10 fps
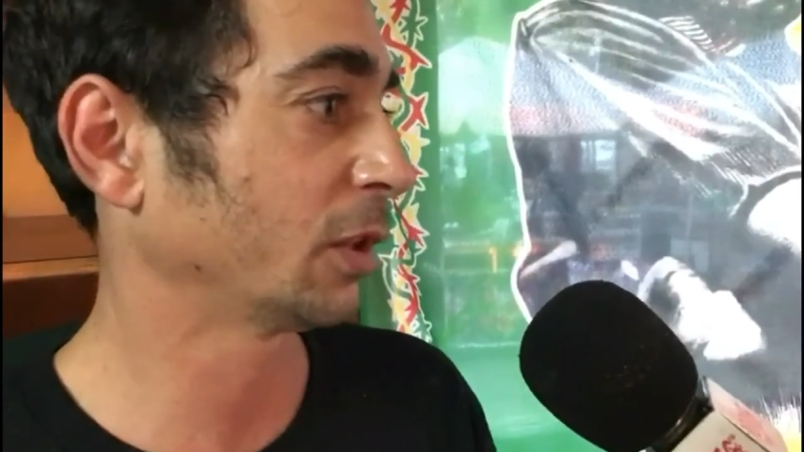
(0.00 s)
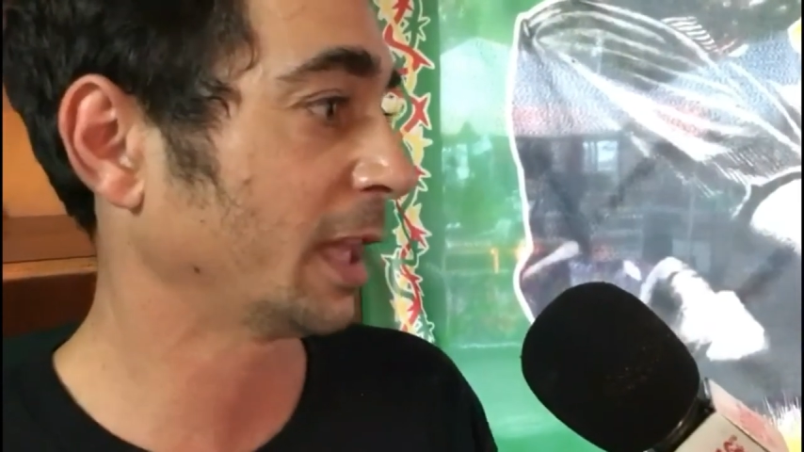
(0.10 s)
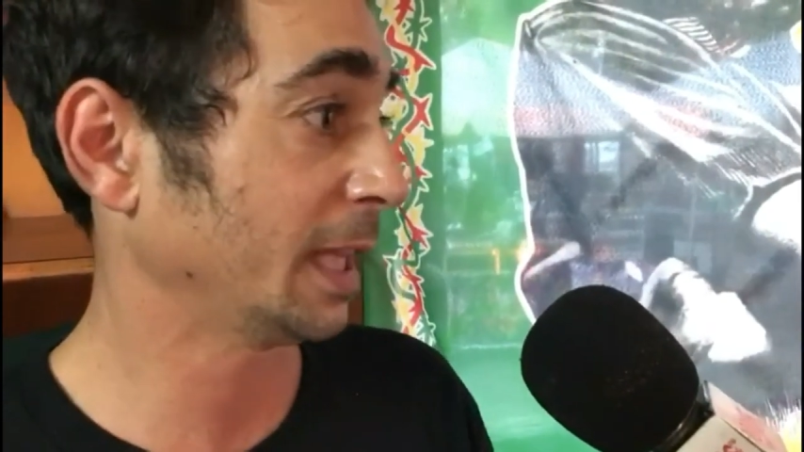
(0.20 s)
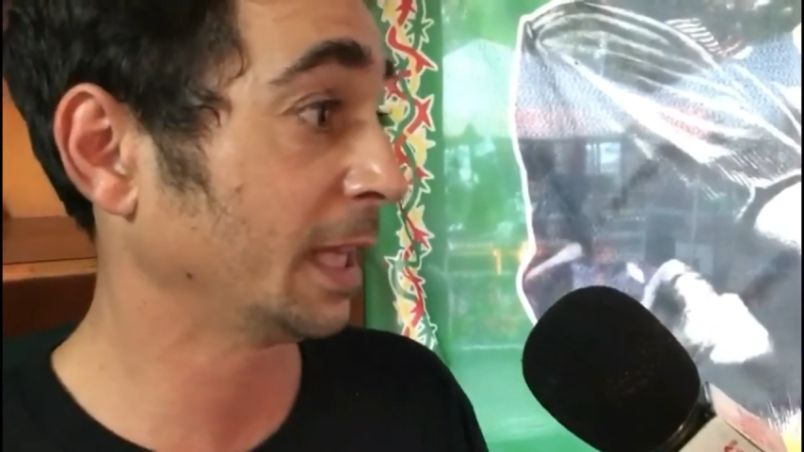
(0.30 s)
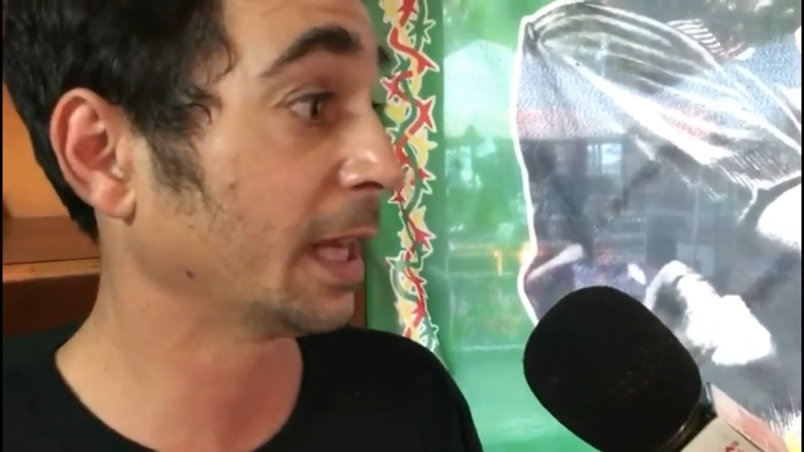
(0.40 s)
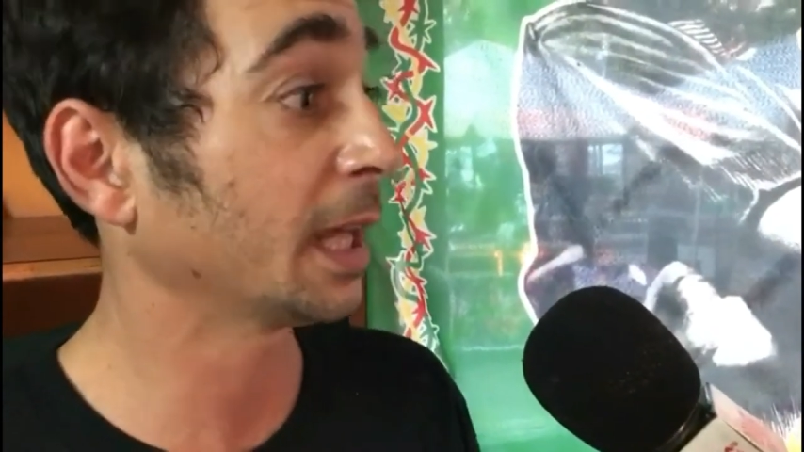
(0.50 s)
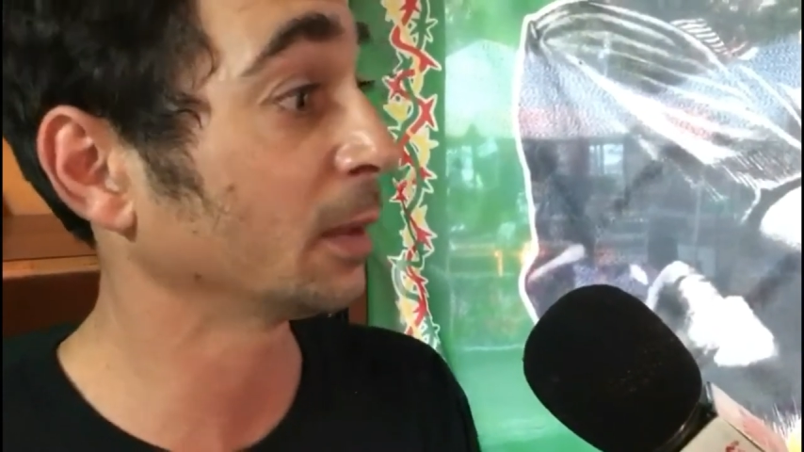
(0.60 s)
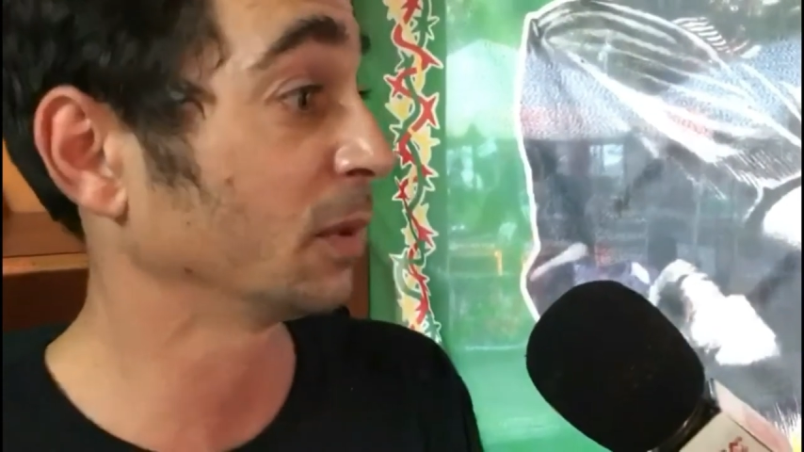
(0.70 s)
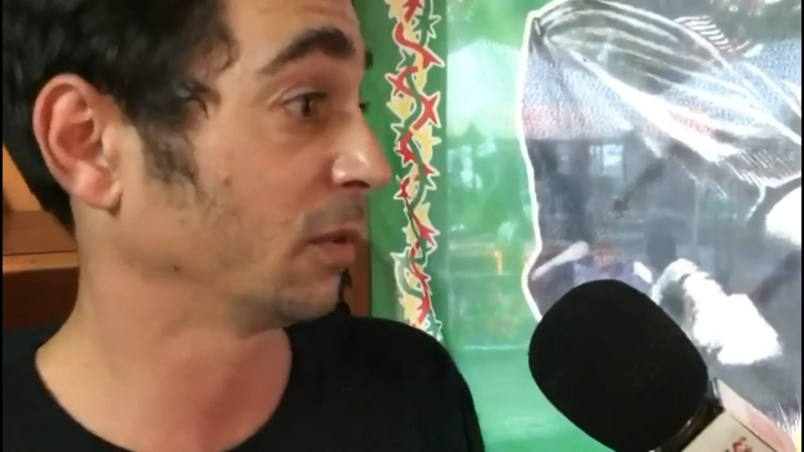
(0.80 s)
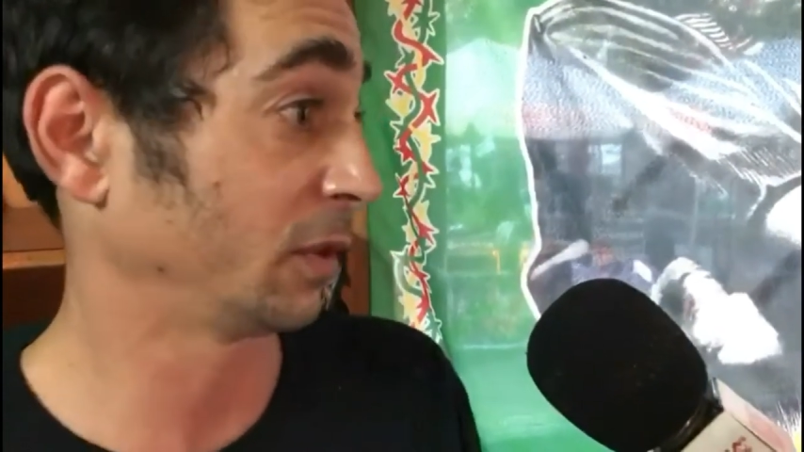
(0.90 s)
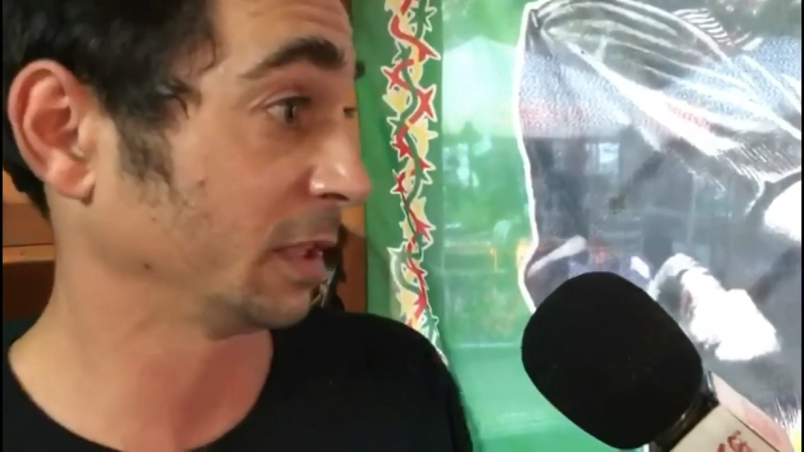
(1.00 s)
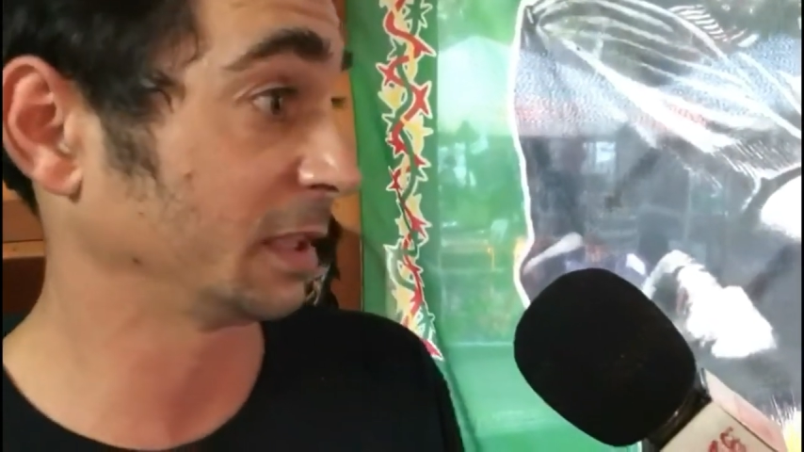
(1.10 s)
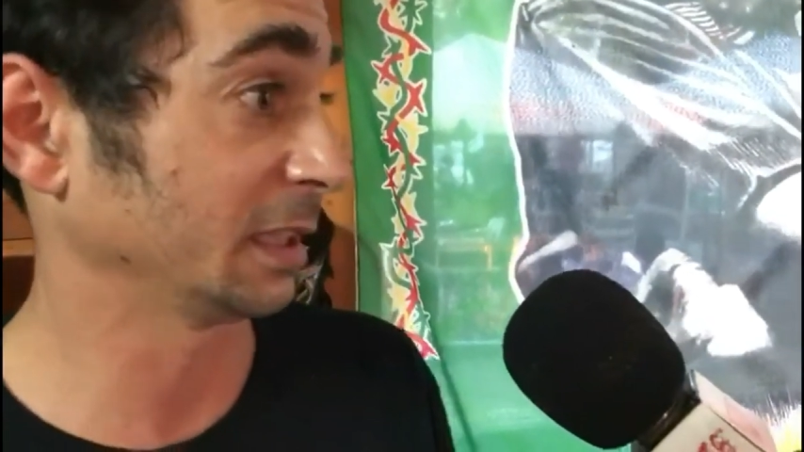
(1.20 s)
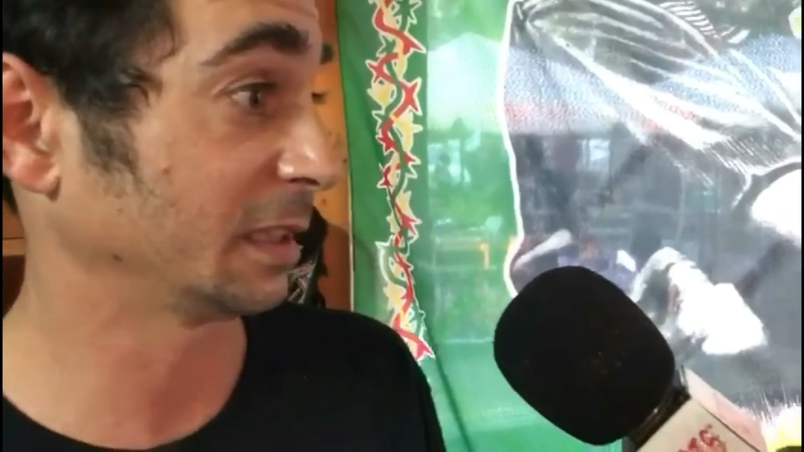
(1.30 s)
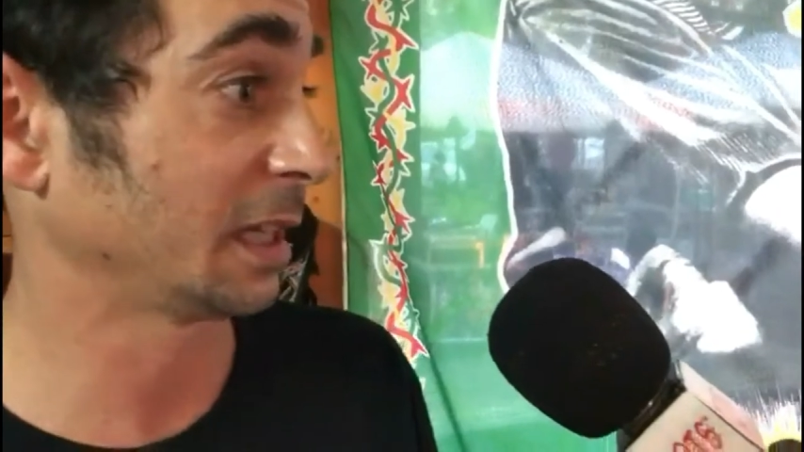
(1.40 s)
so they eat an edible, for
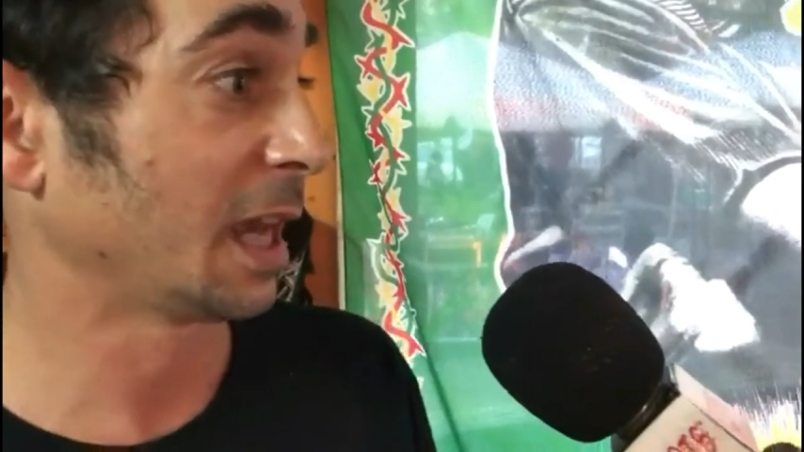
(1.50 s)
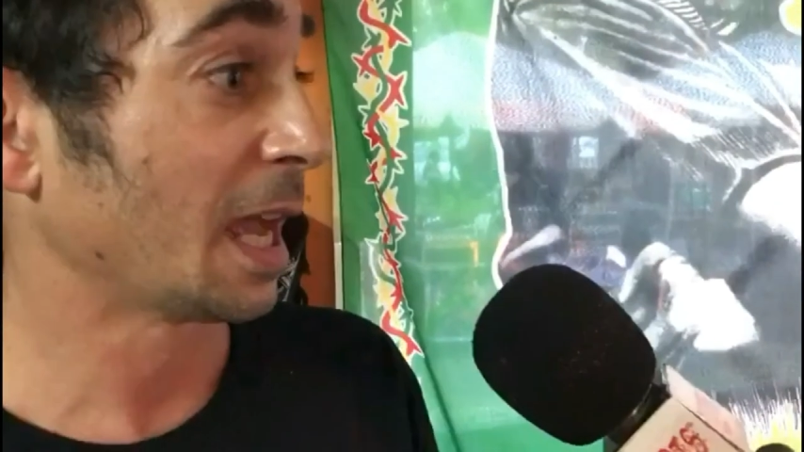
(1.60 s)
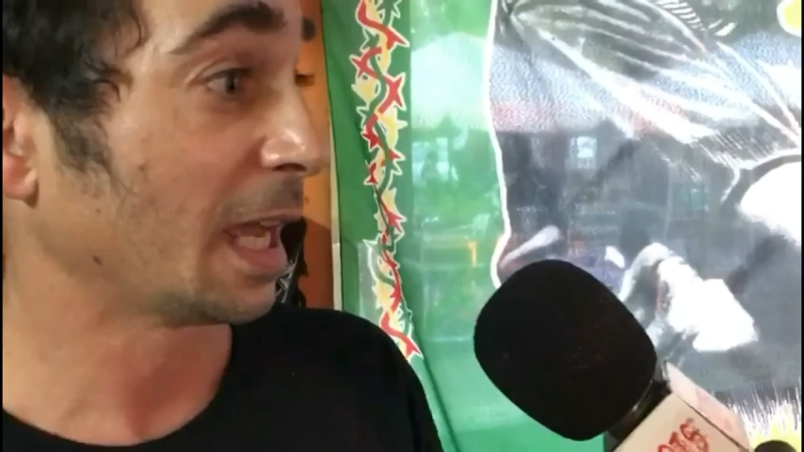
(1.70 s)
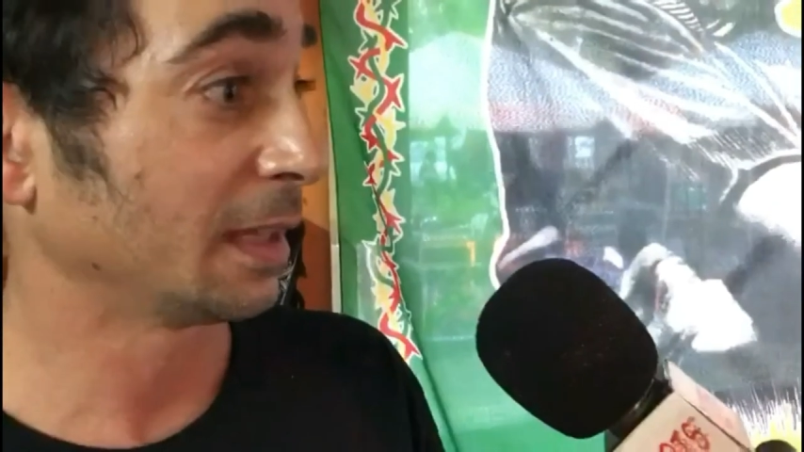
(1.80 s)
instance. Yes.